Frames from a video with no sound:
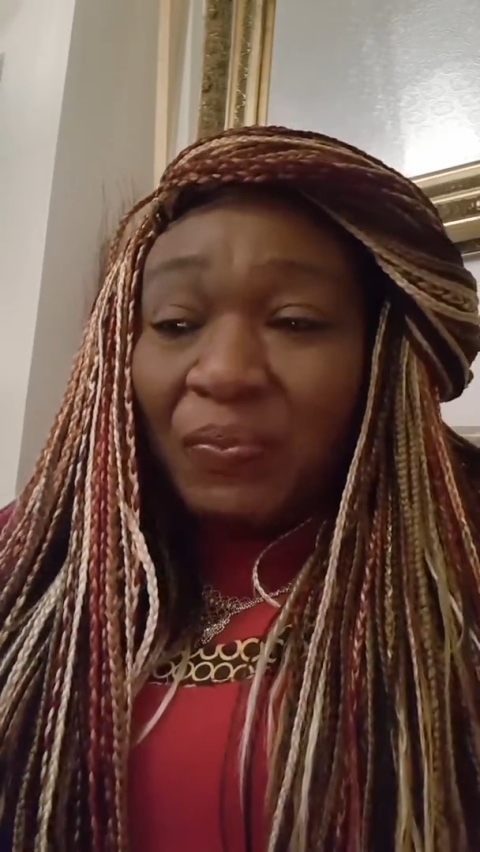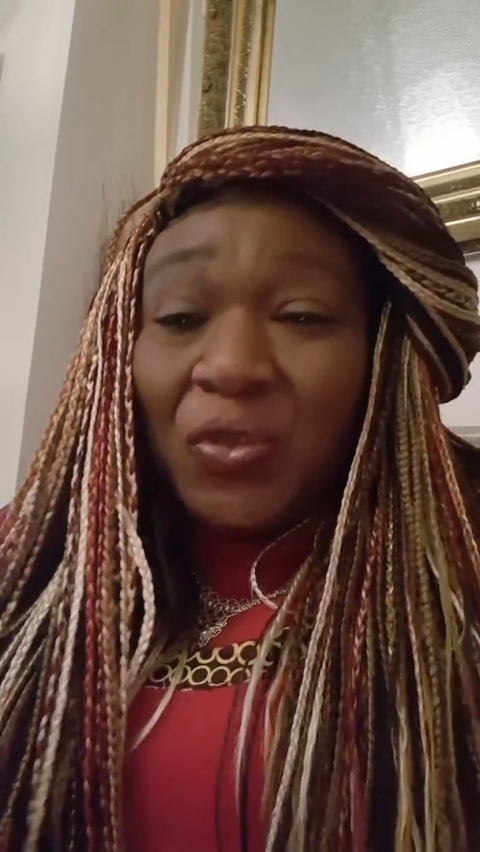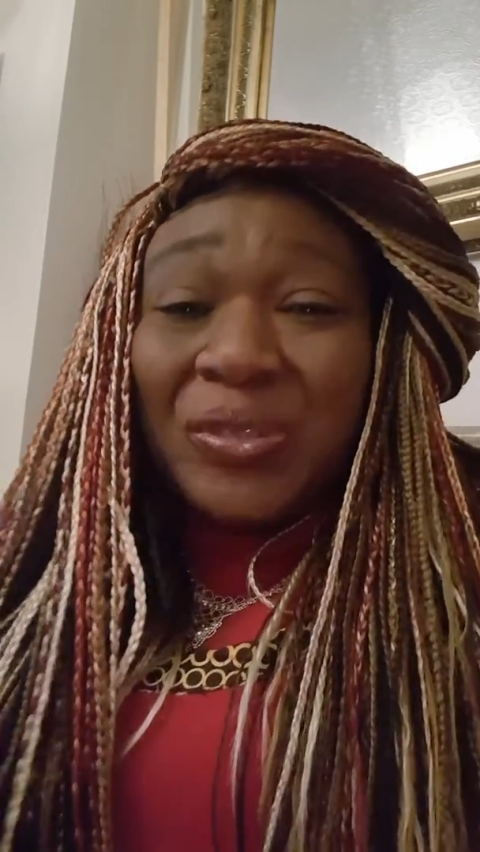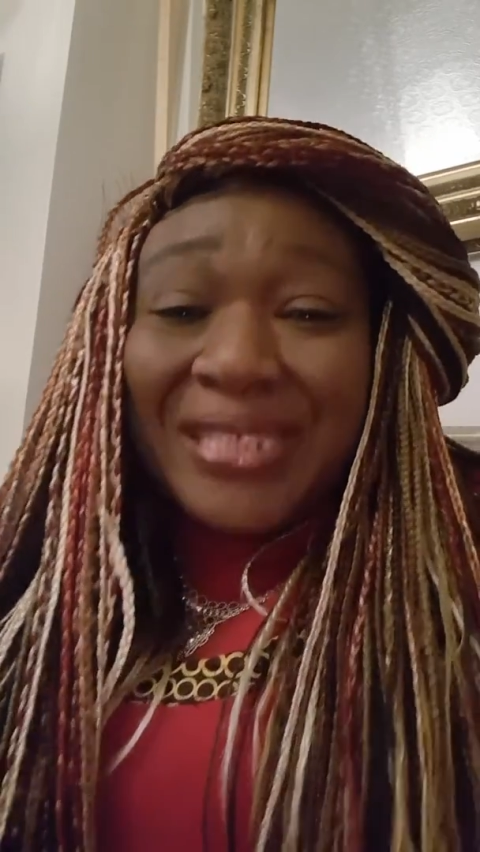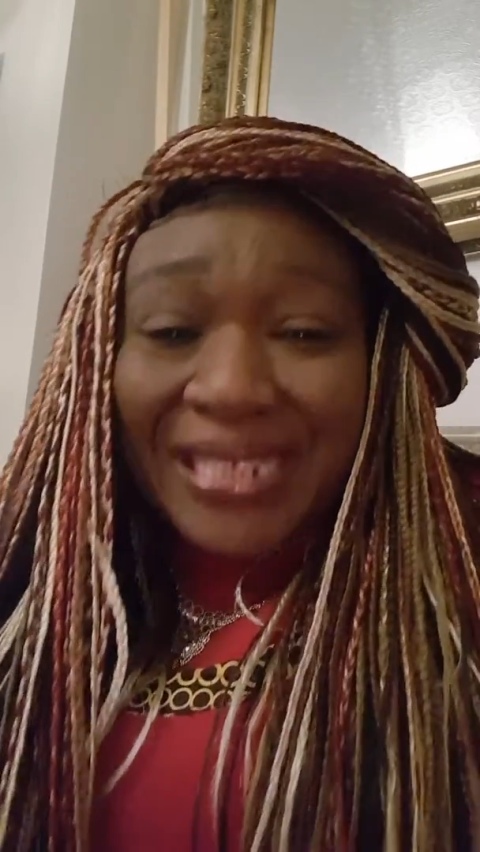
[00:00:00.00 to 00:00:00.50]

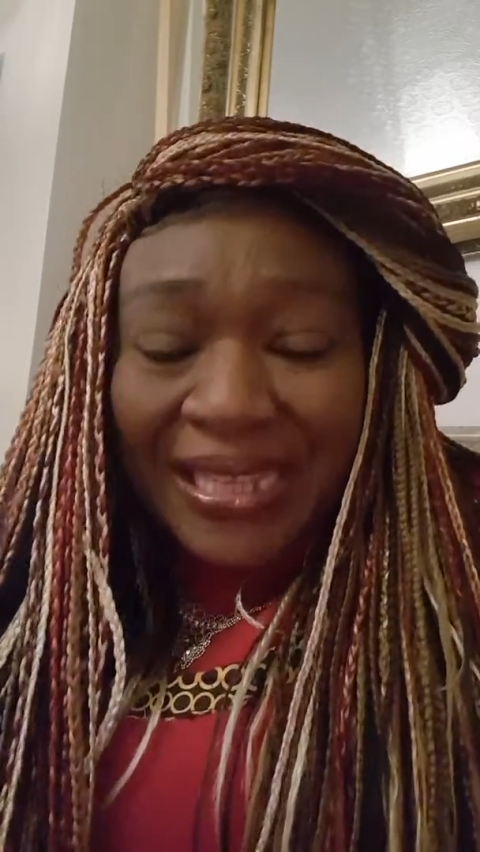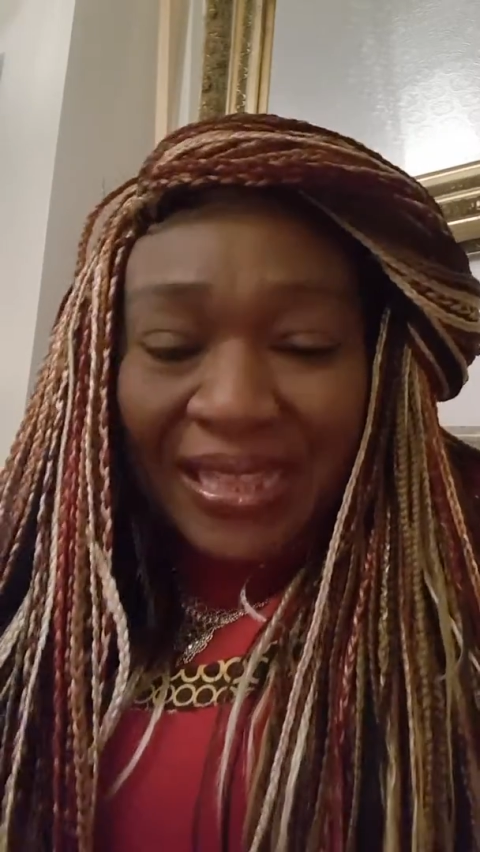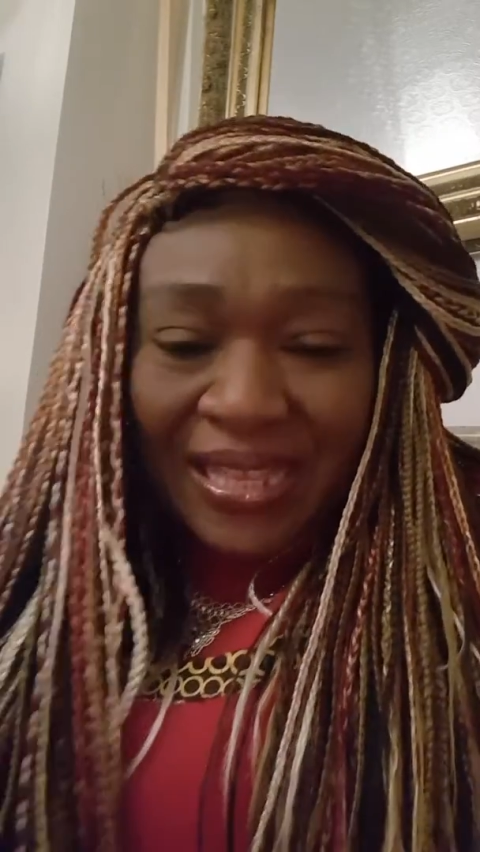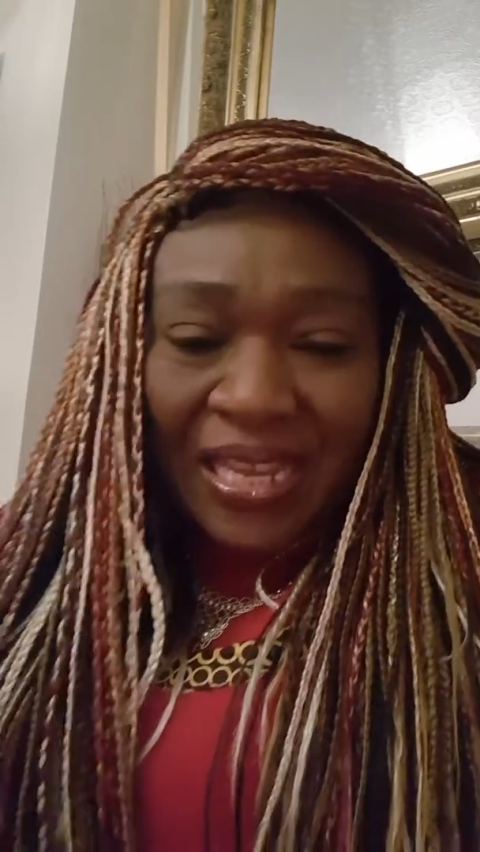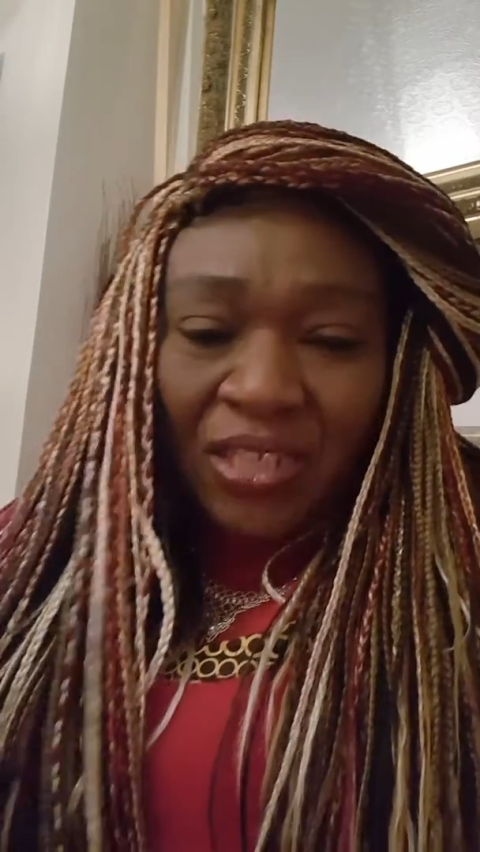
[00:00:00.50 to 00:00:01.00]
you
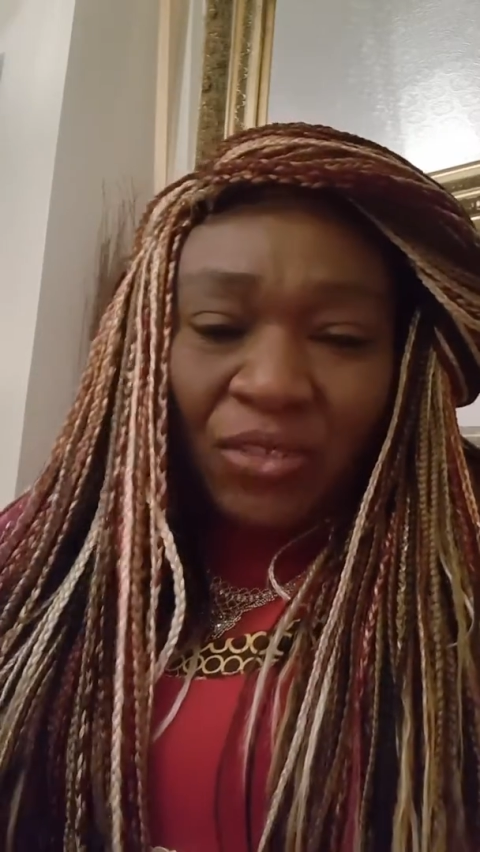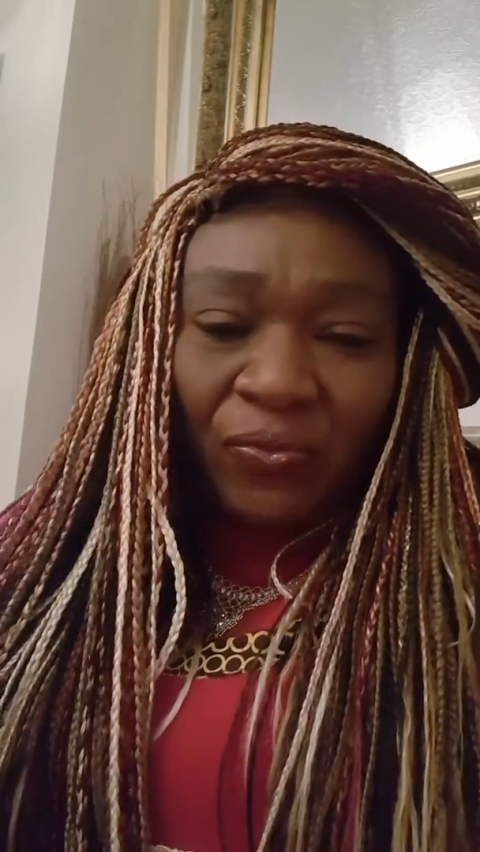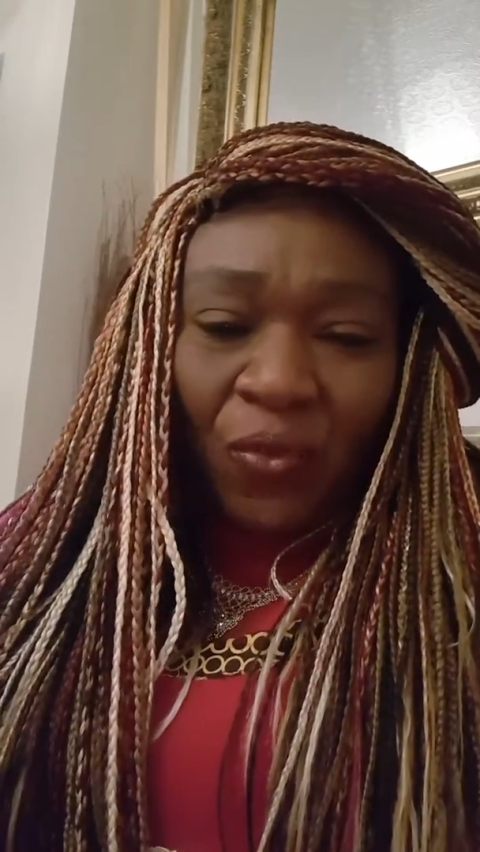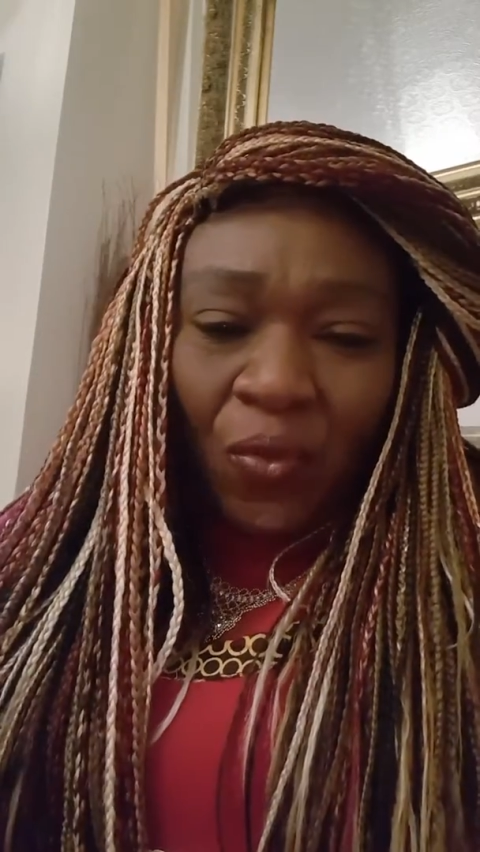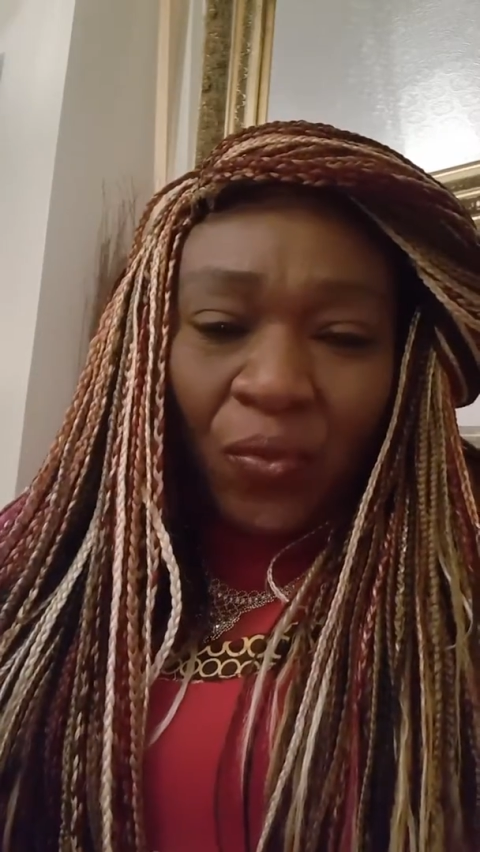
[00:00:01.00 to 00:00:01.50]
did things
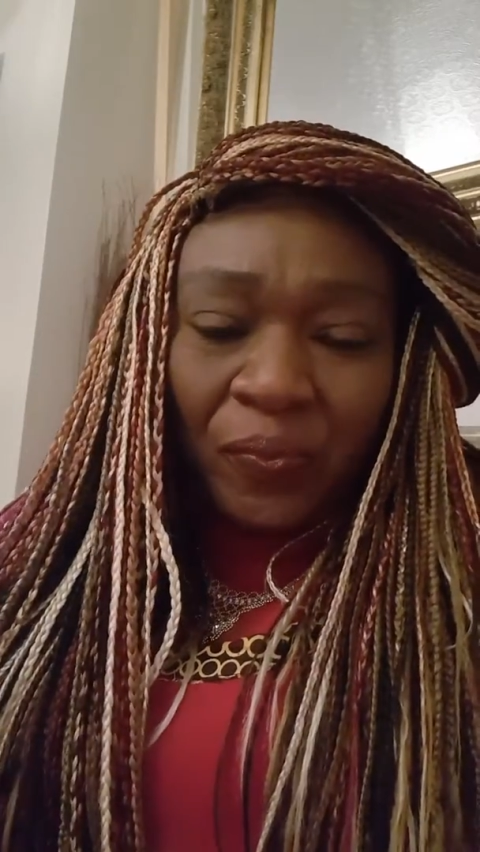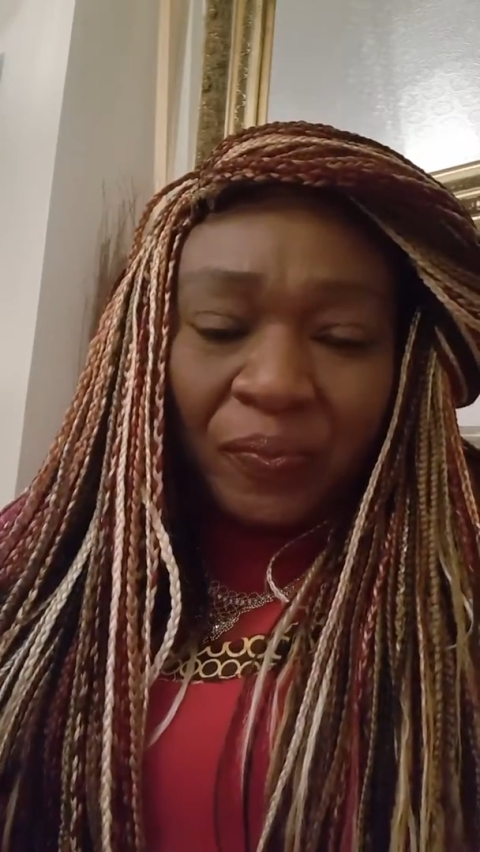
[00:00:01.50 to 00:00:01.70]
for.